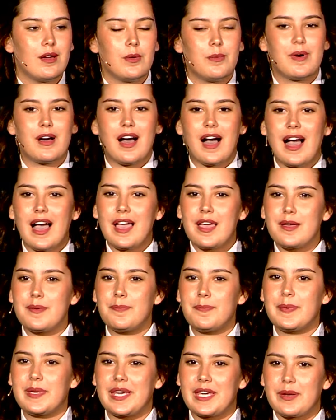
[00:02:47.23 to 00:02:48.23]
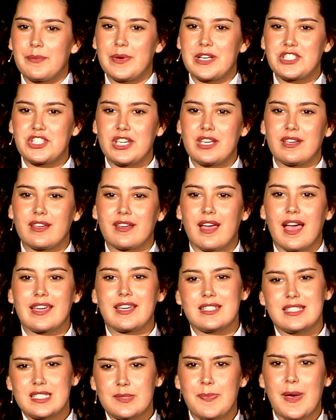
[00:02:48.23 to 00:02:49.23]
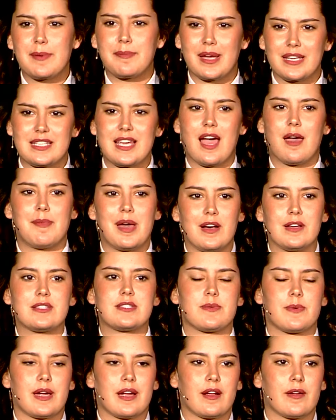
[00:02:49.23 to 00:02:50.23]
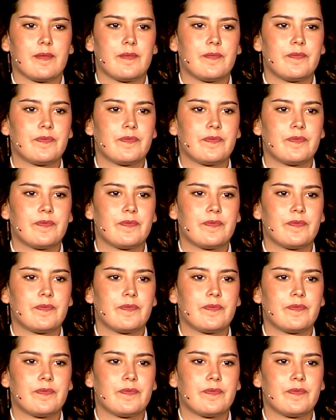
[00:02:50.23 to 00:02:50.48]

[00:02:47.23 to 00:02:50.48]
Well, I began wishing I could spend my time elsewhere.